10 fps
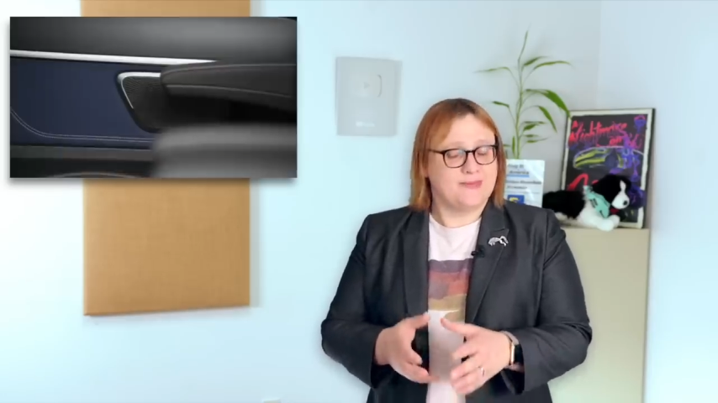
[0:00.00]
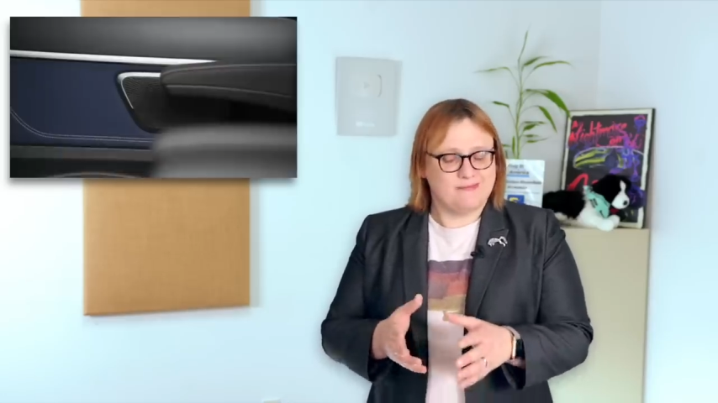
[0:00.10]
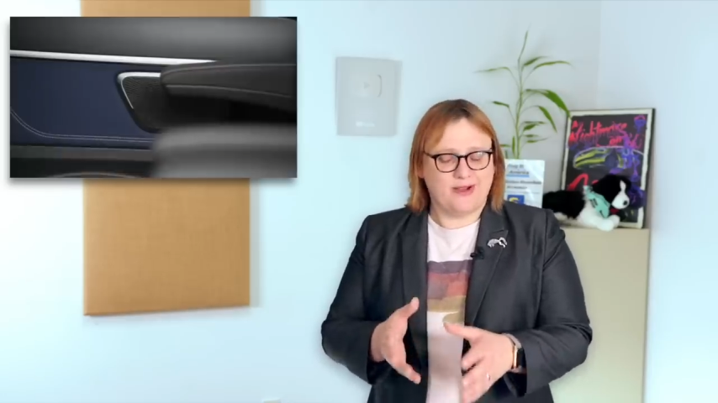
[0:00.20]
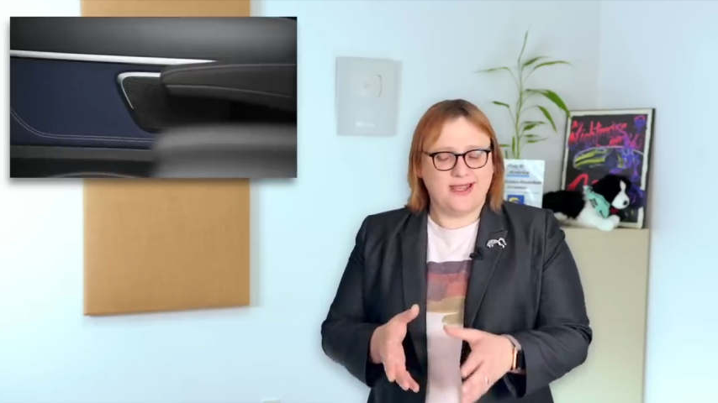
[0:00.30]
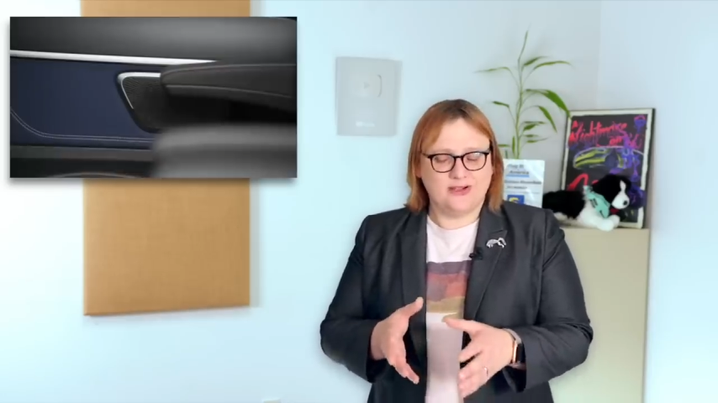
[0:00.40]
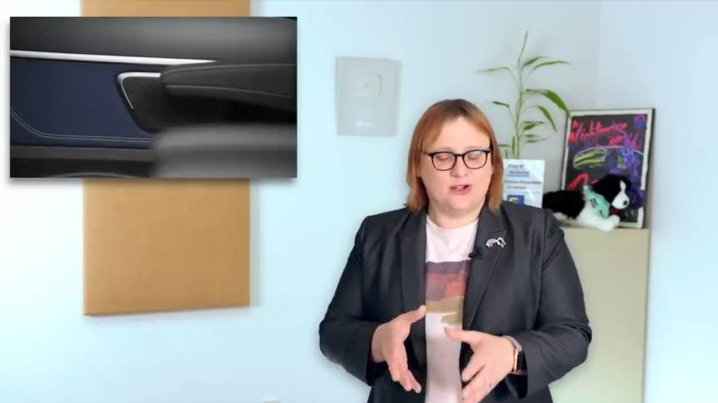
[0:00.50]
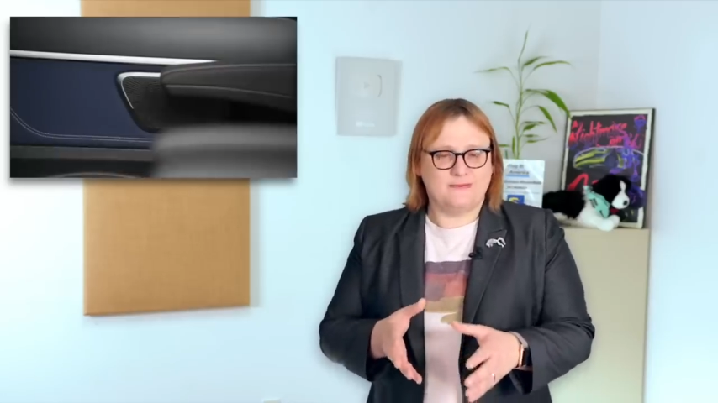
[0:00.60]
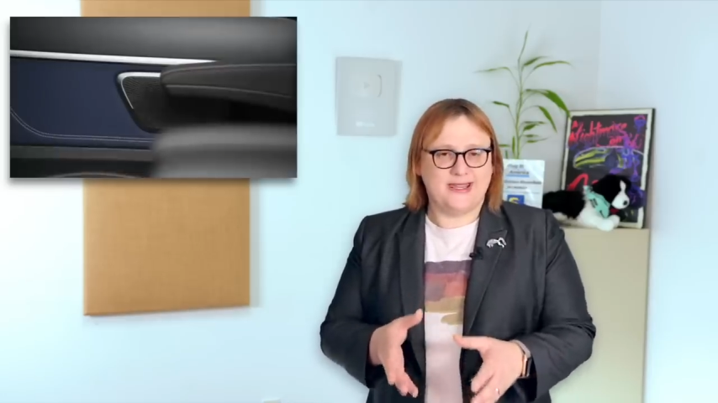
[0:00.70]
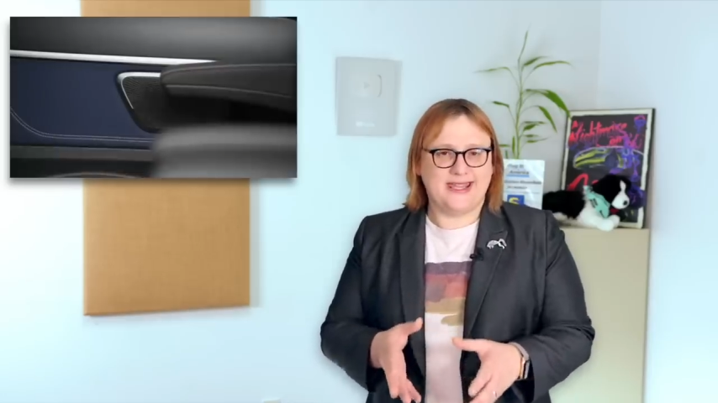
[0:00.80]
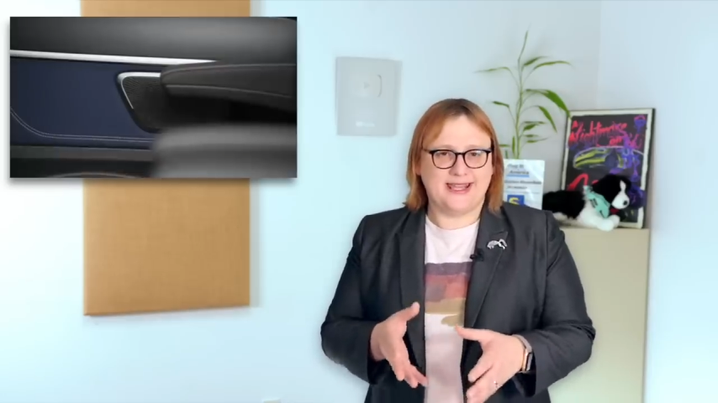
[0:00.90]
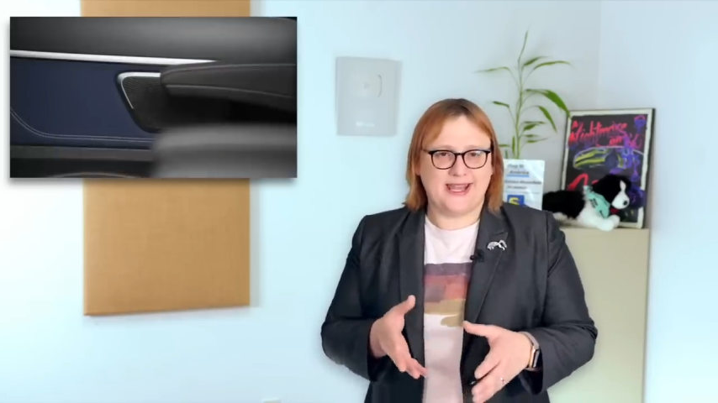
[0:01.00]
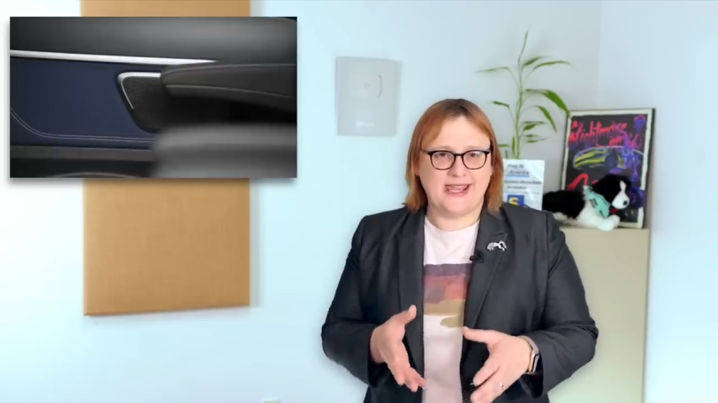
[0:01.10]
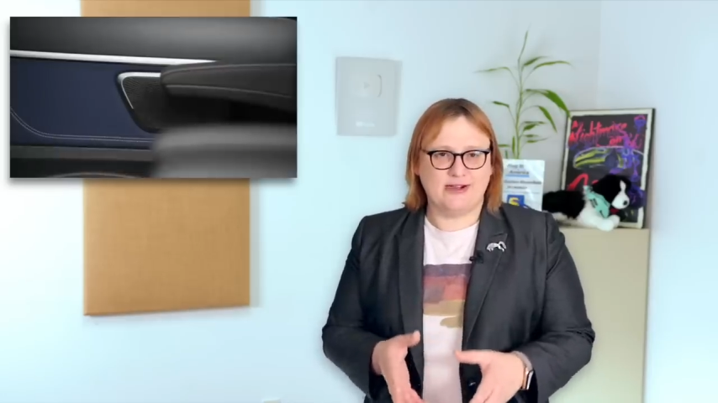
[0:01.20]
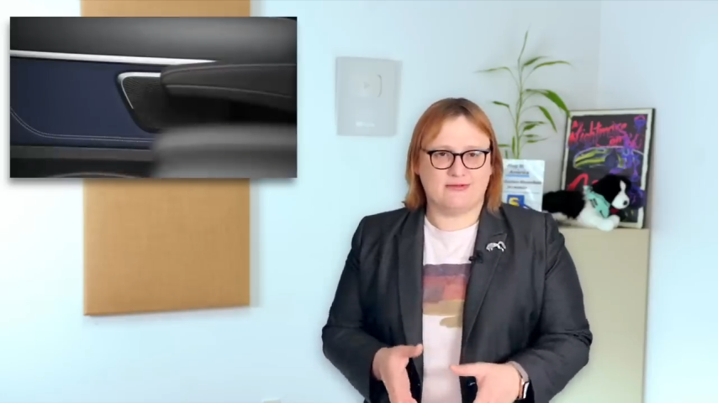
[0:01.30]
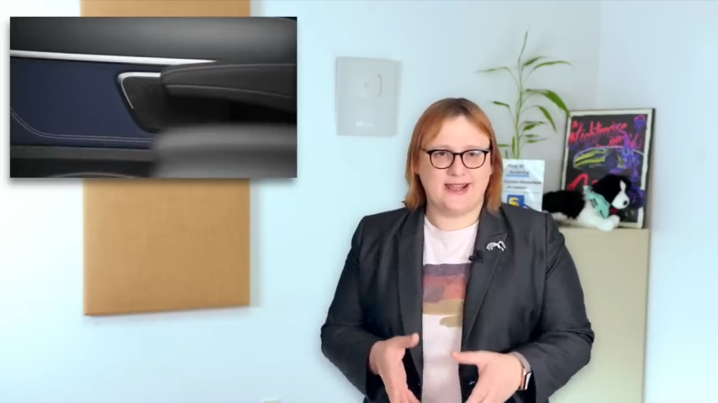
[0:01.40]
might not make it
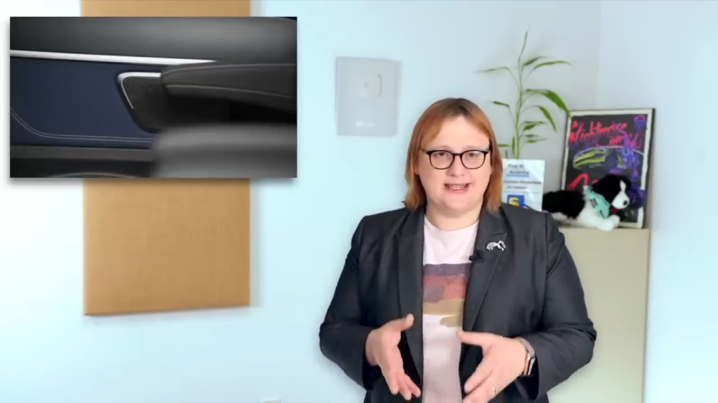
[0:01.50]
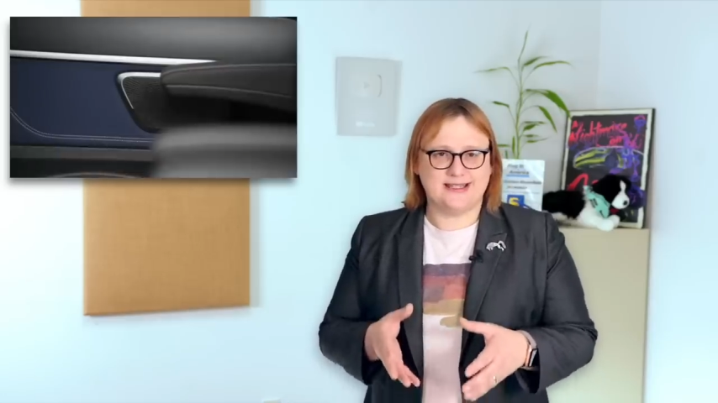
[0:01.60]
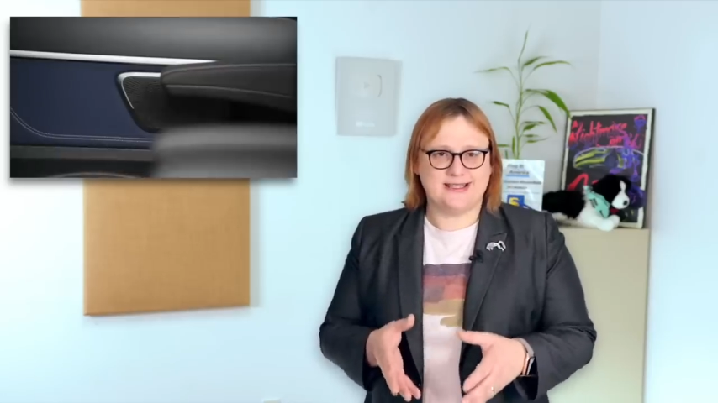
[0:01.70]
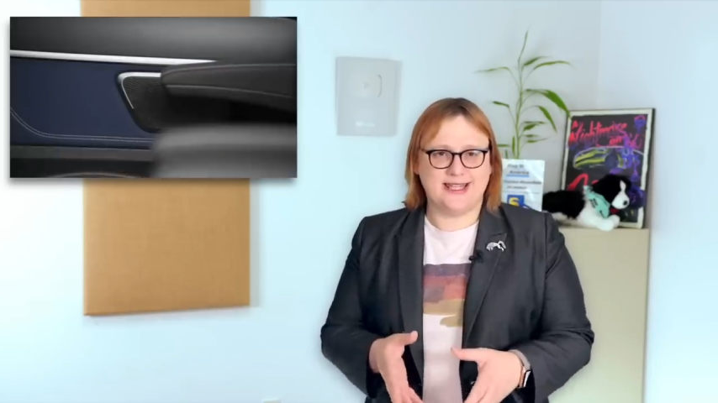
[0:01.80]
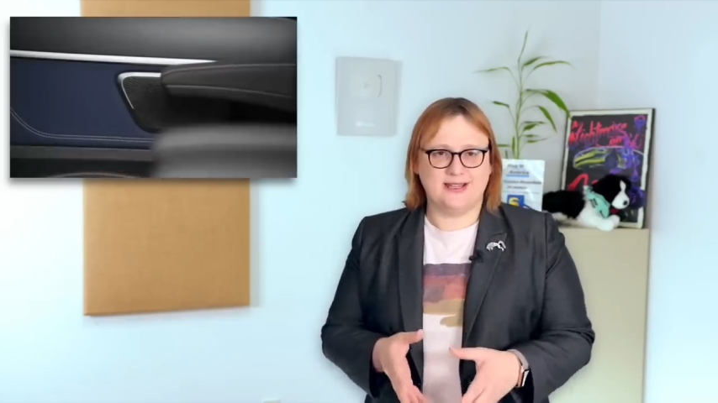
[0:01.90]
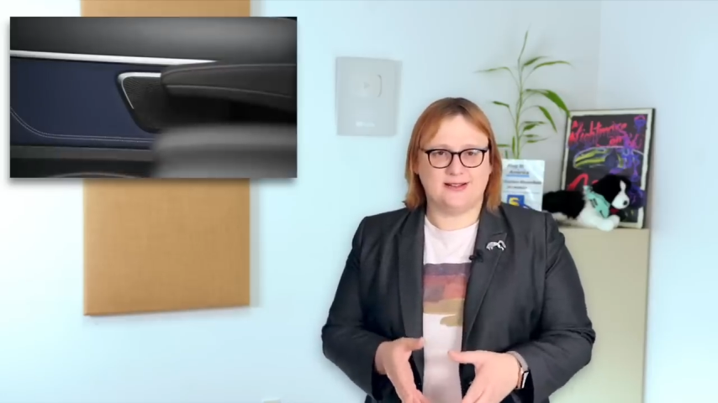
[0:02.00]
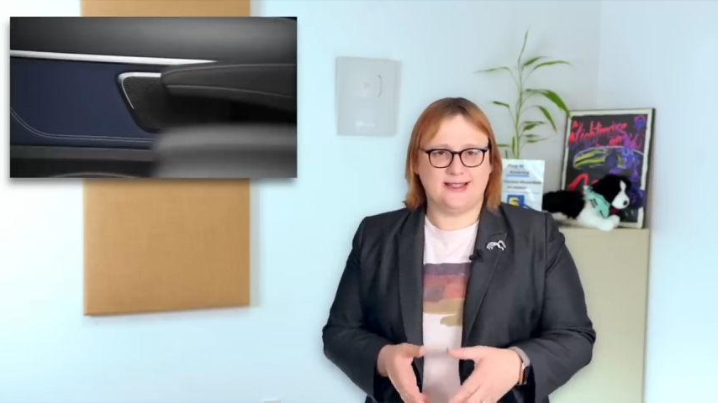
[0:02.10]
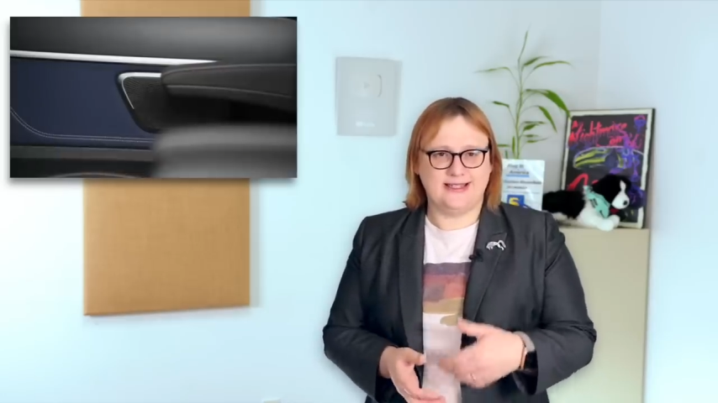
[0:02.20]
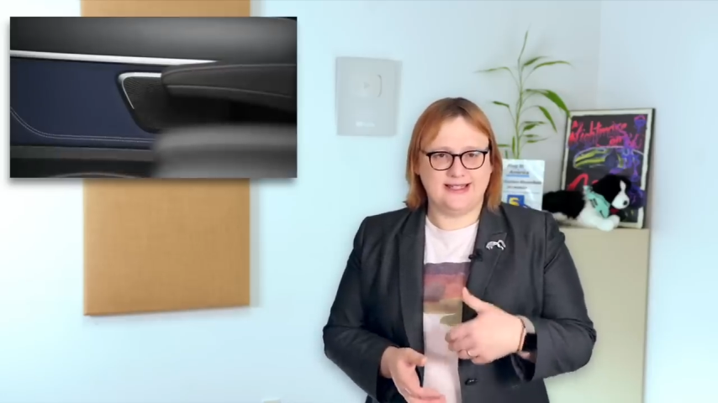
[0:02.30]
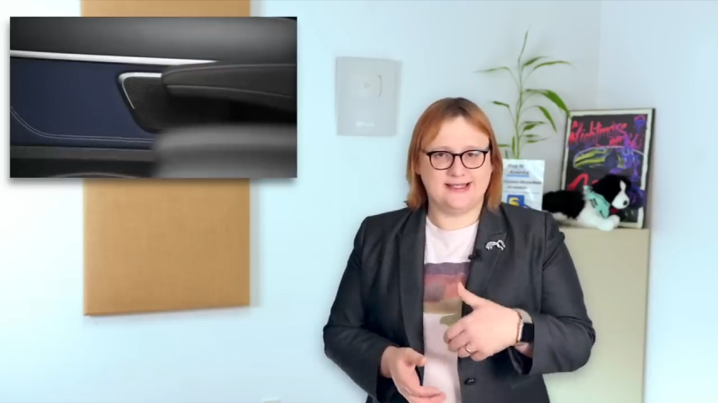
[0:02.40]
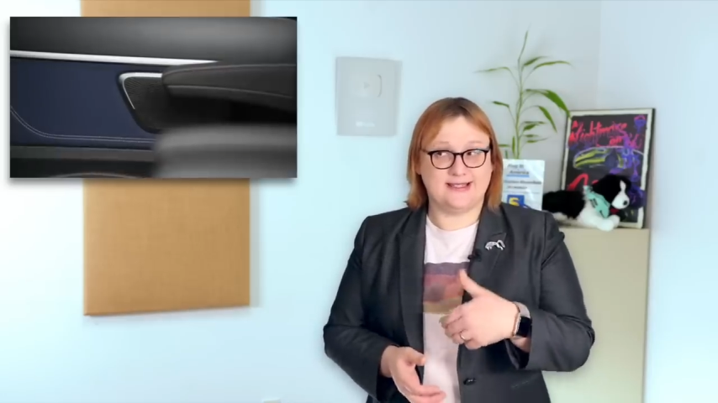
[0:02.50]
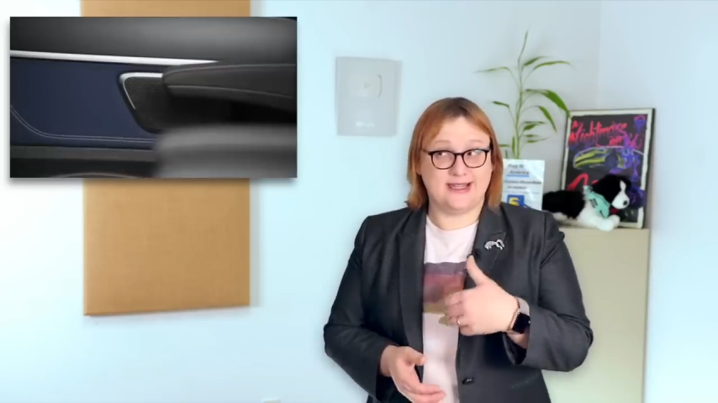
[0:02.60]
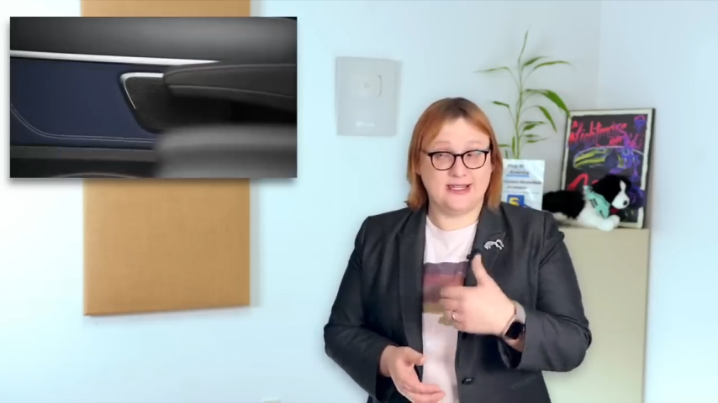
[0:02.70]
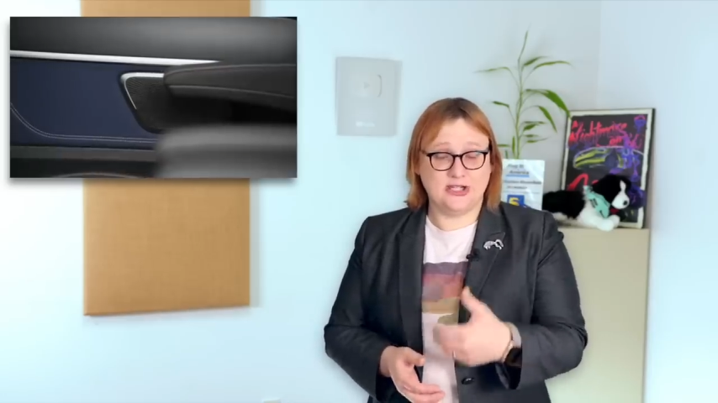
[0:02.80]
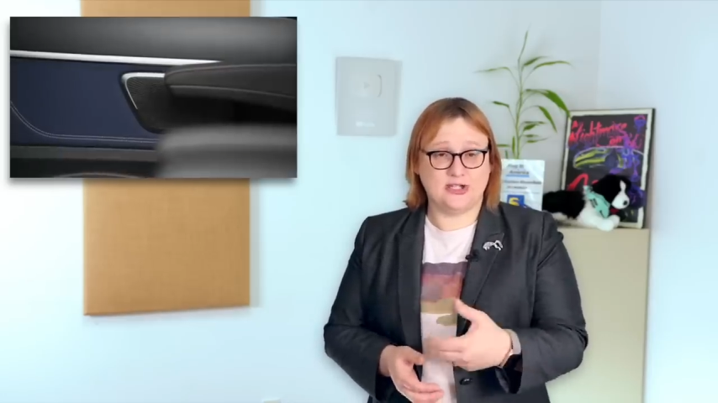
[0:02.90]
a great deal, at least
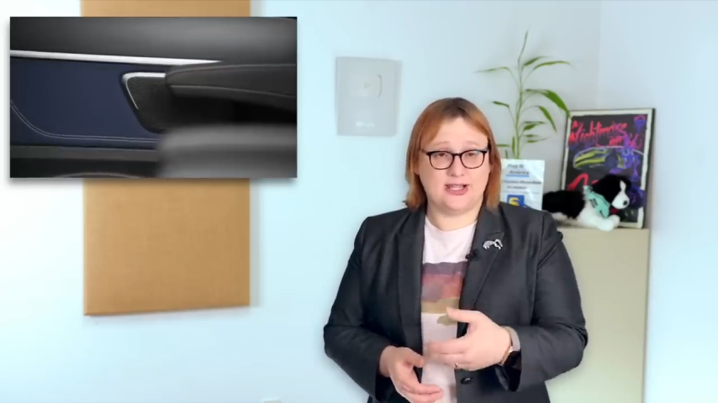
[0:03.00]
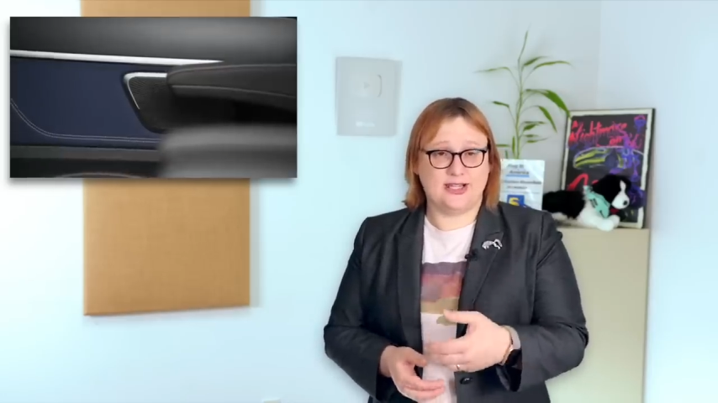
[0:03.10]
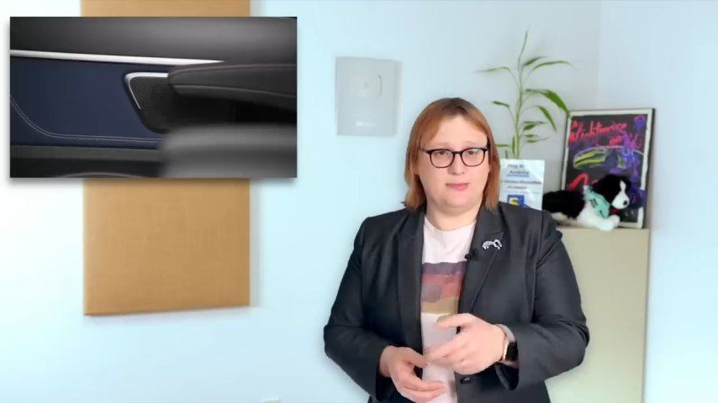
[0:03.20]
initially.